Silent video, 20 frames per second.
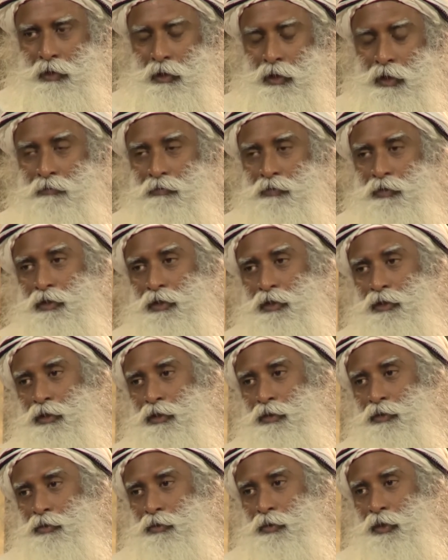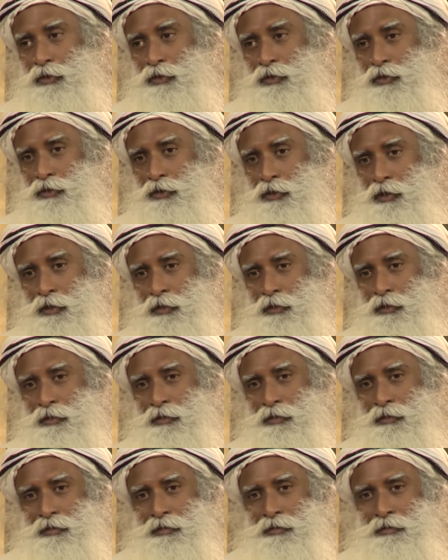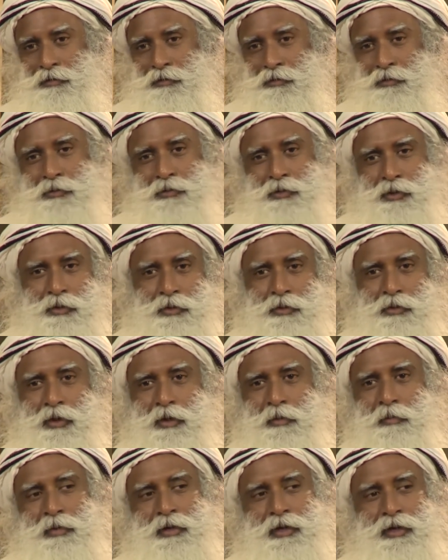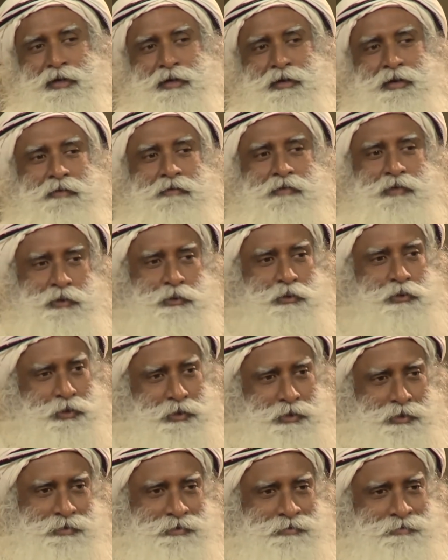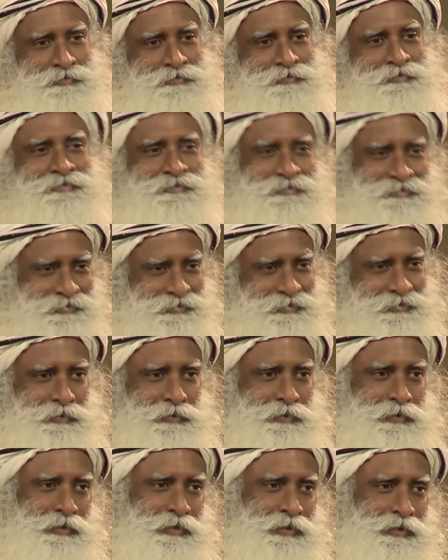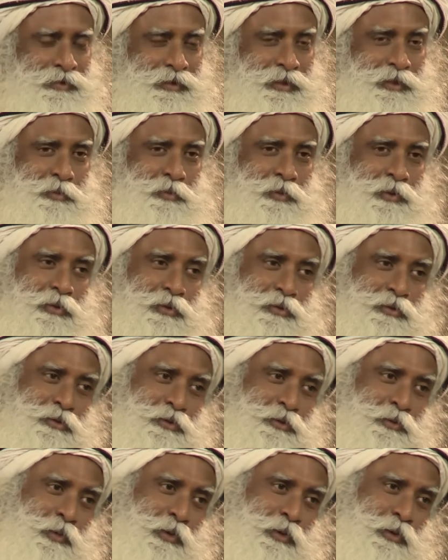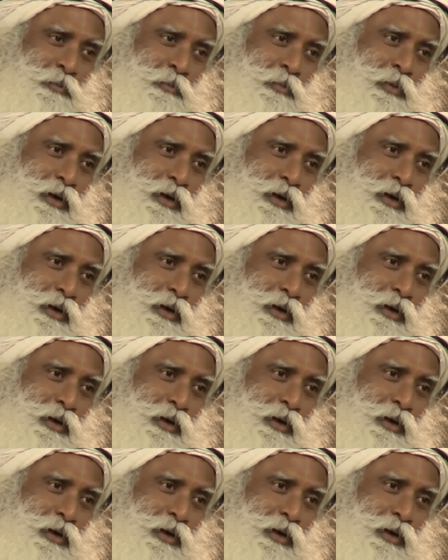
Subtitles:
Everything that you resisted, you thought you were a big revolution, just because you smoked